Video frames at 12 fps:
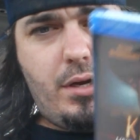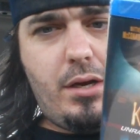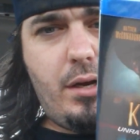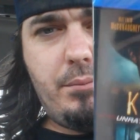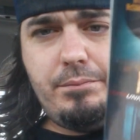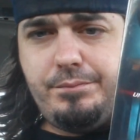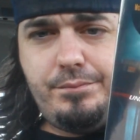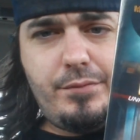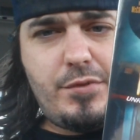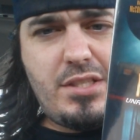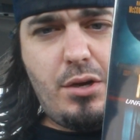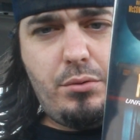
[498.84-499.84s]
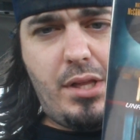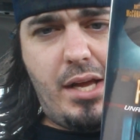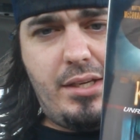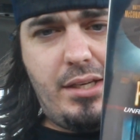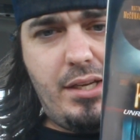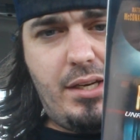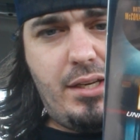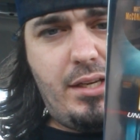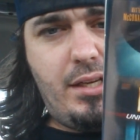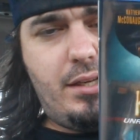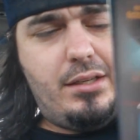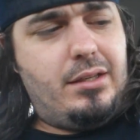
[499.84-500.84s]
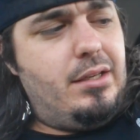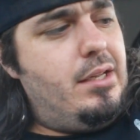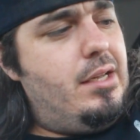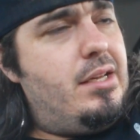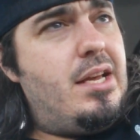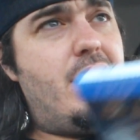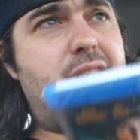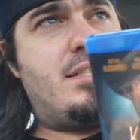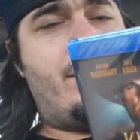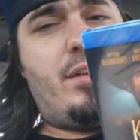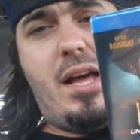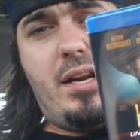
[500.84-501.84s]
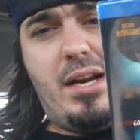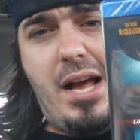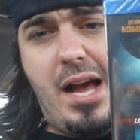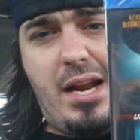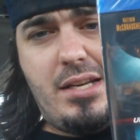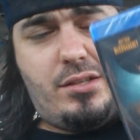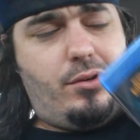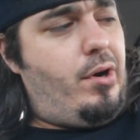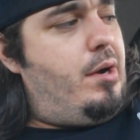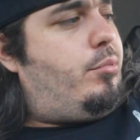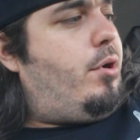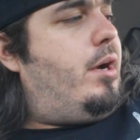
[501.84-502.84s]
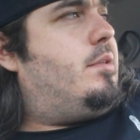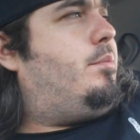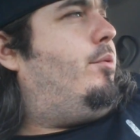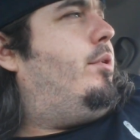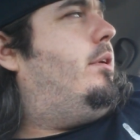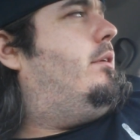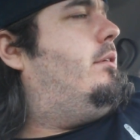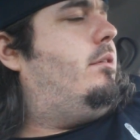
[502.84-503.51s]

Um, so glad to get it again. And $7.99, it's a great price point.